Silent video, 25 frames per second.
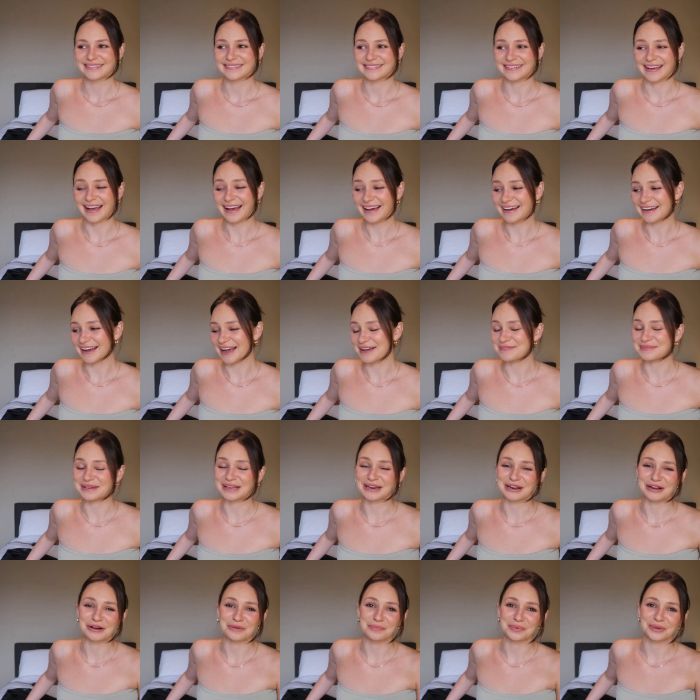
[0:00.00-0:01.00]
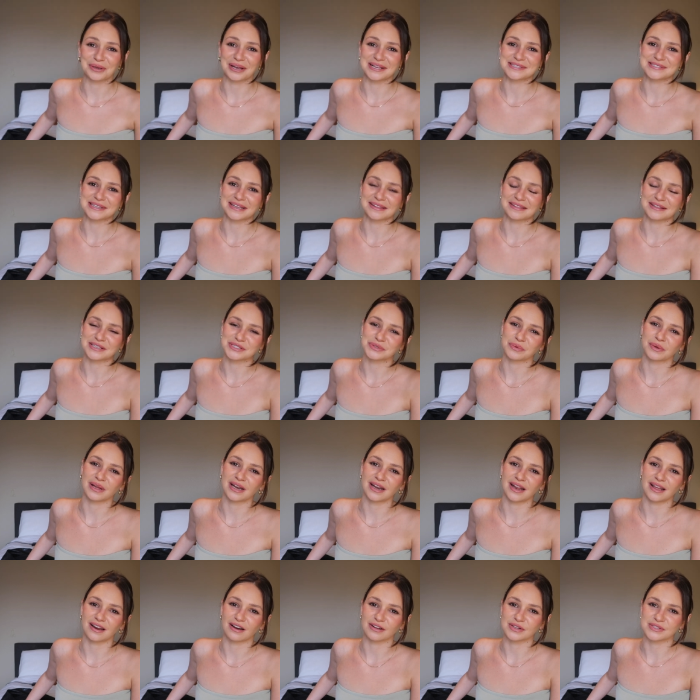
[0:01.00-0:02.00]
yeah, I mean, I hope you guys like this
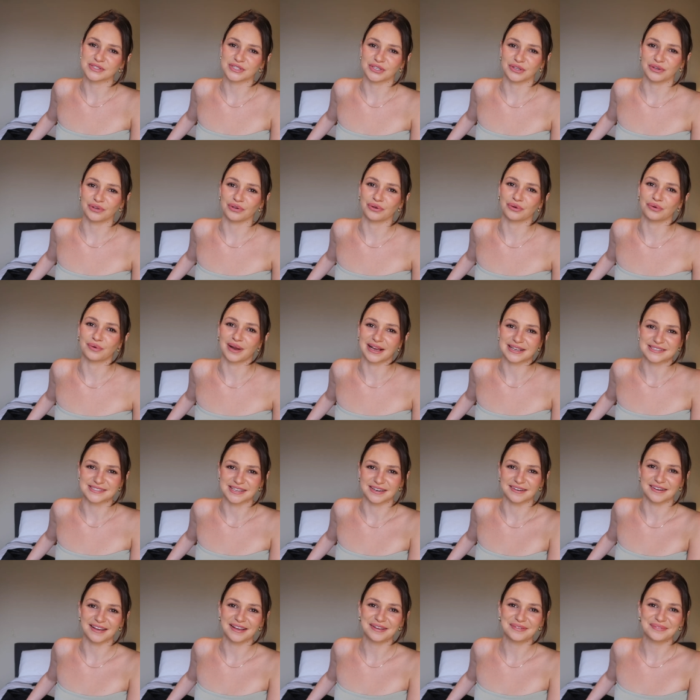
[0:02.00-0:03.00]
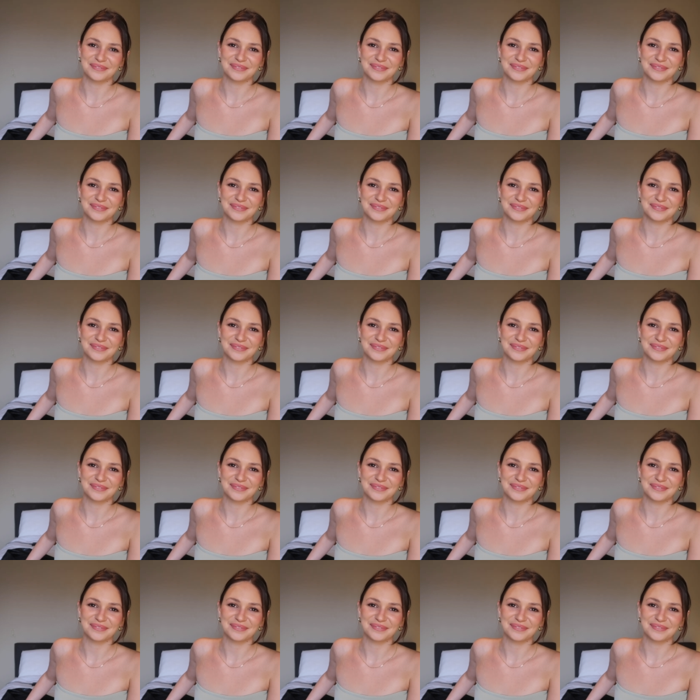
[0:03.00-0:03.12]
one, and I'll see you next Sunday.